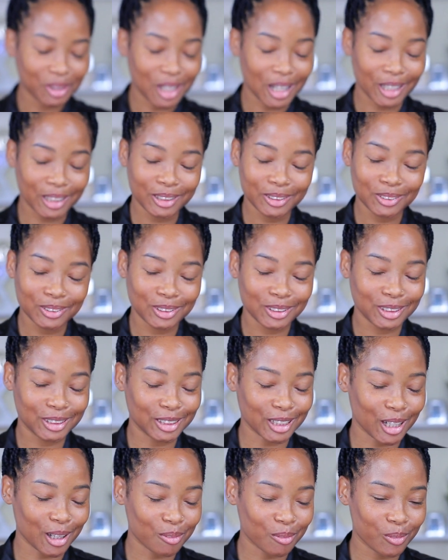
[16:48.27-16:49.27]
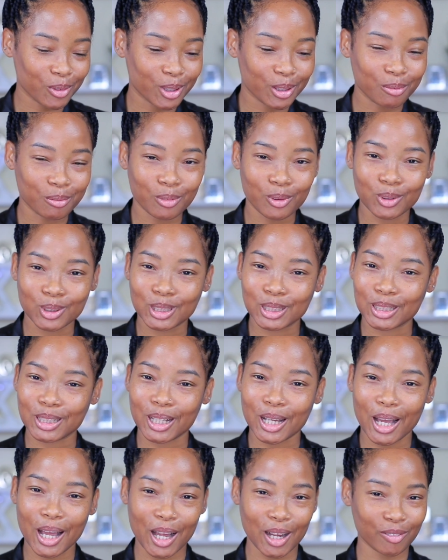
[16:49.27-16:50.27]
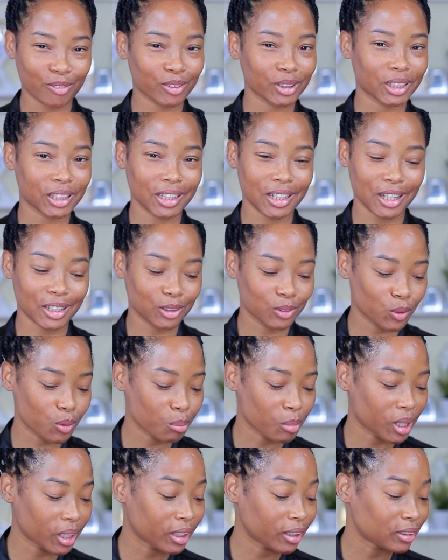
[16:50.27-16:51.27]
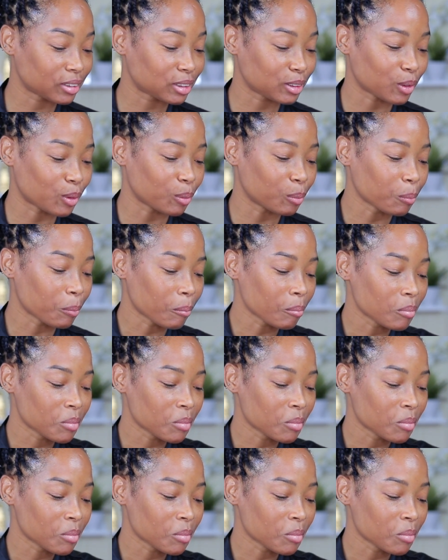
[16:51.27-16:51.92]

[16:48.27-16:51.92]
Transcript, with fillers: I use jam with most everything I do with my hair. So